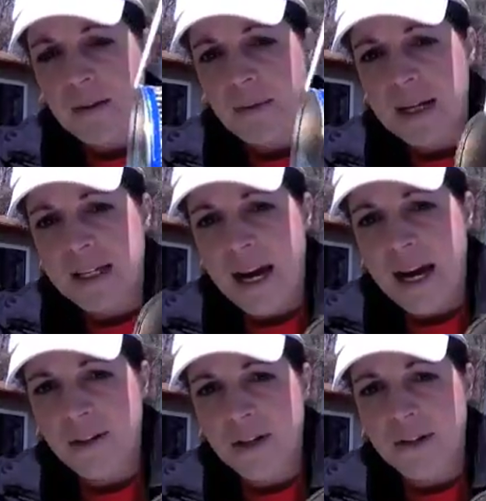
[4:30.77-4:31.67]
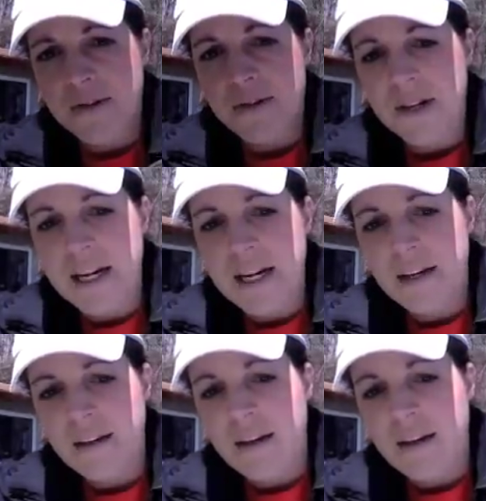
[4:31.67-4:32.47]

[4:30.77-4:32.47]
we attached our string,